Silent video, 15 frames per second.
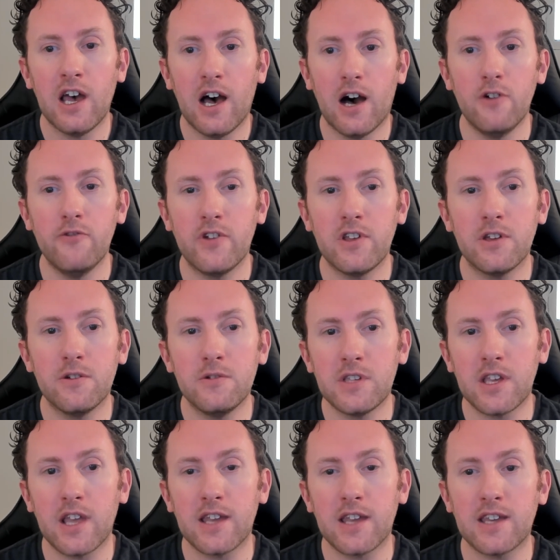over
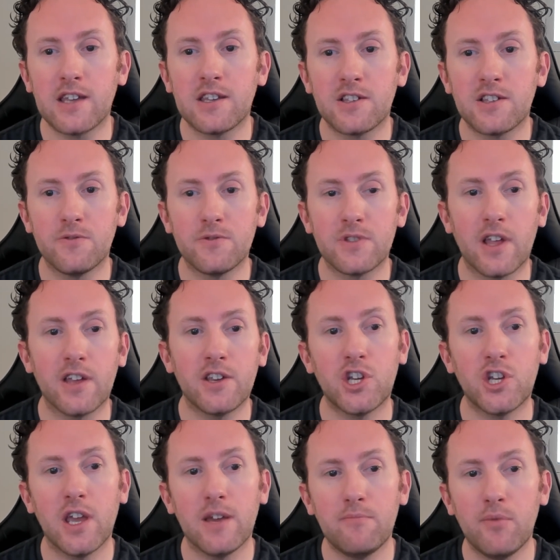using a data source like
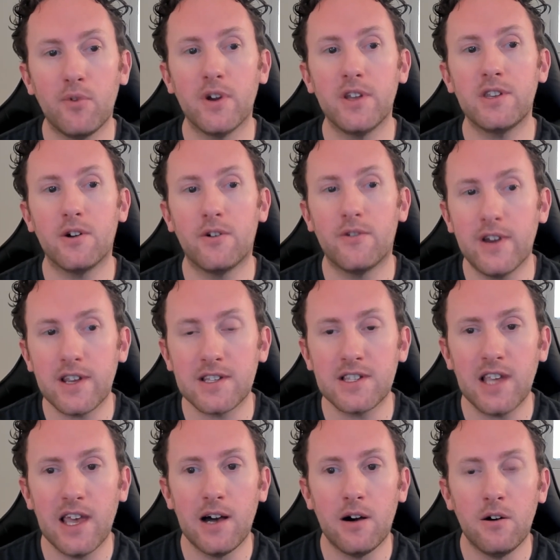SharePoint or
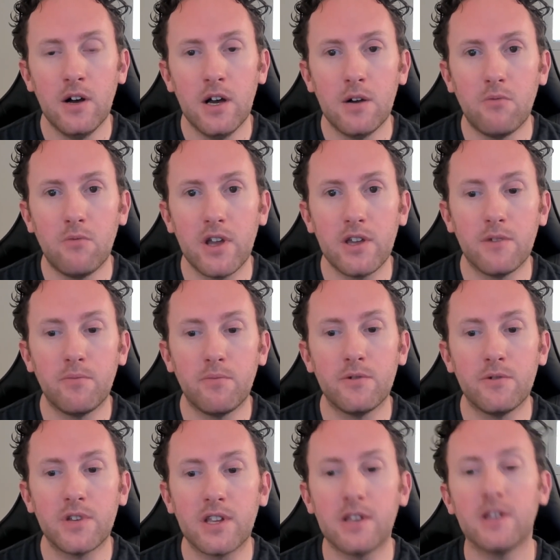Excel where you're
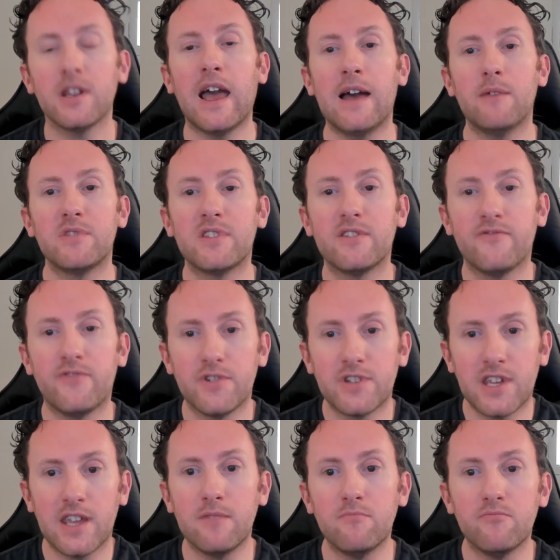building apps for
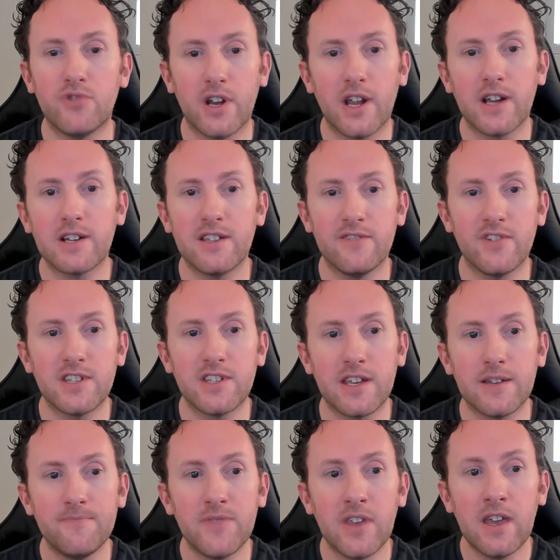team productivity.
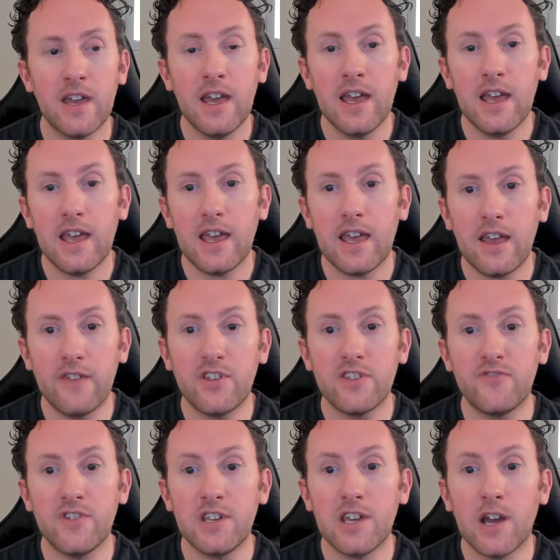If this
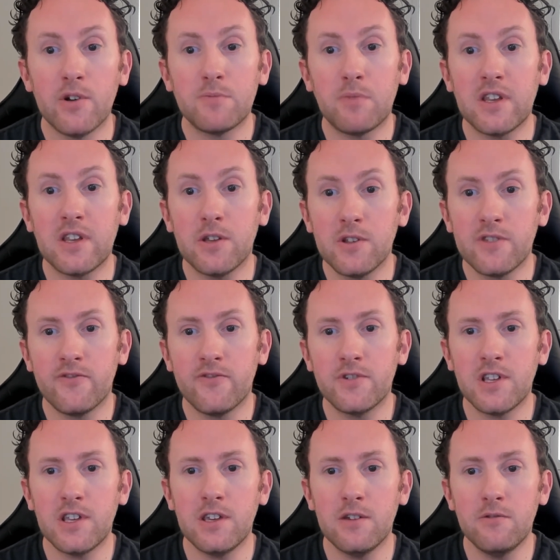video has been useful
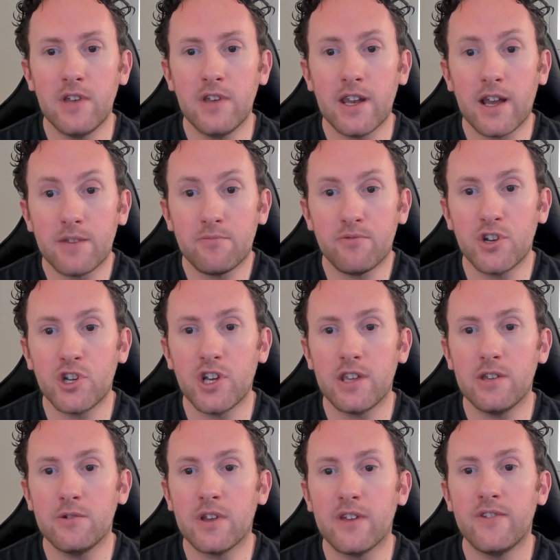to you, then I'd appreciate
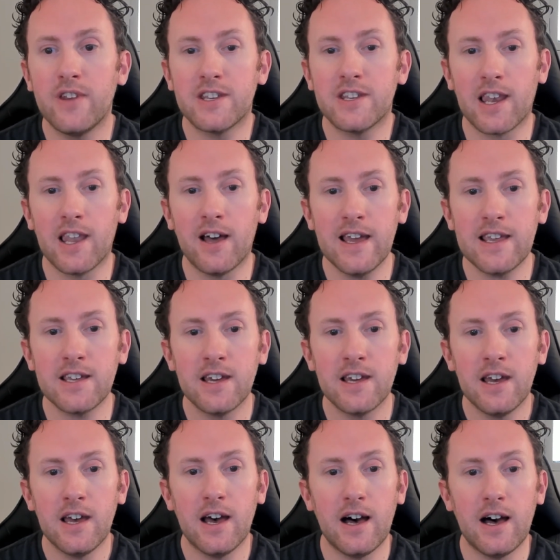you giving it a like.
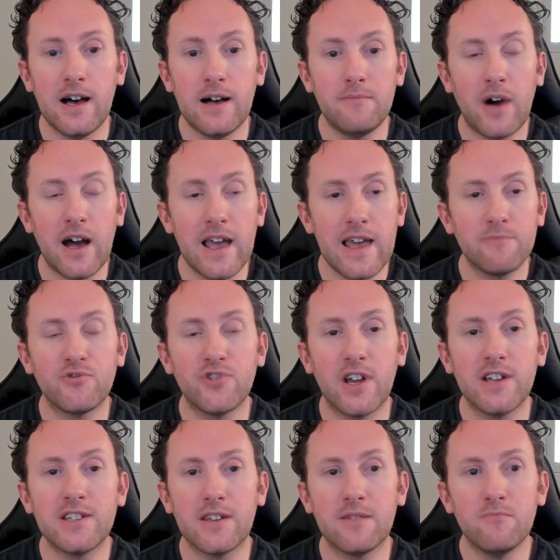Um, I am
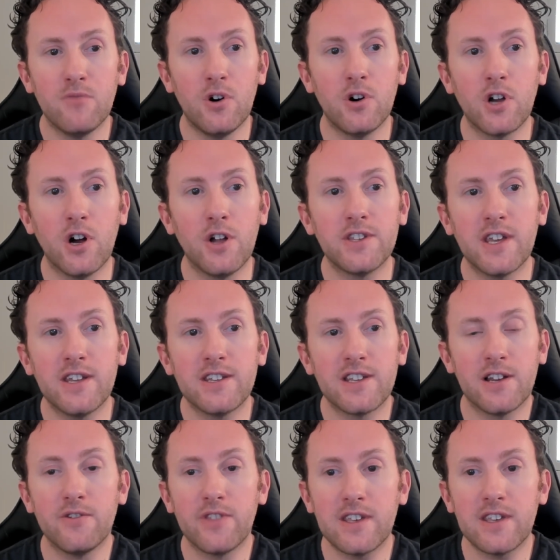creating more content
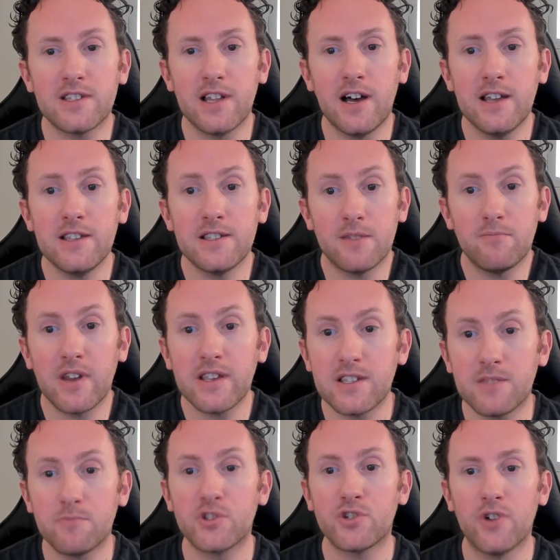along these lines, so please
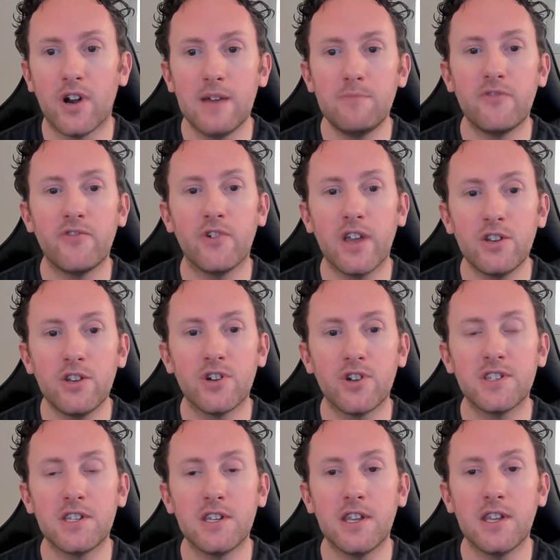subscribe if you're
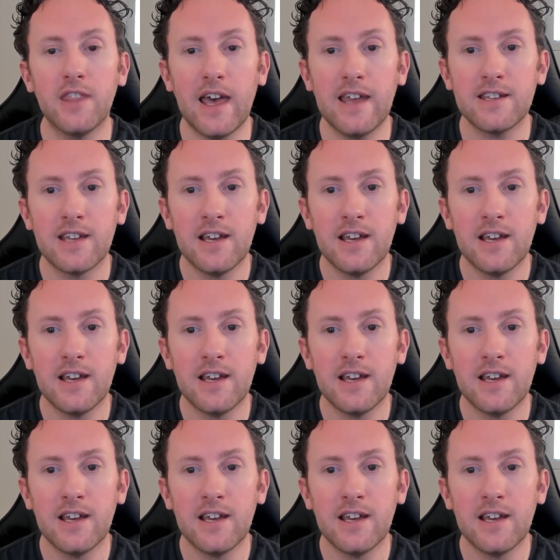interested in that.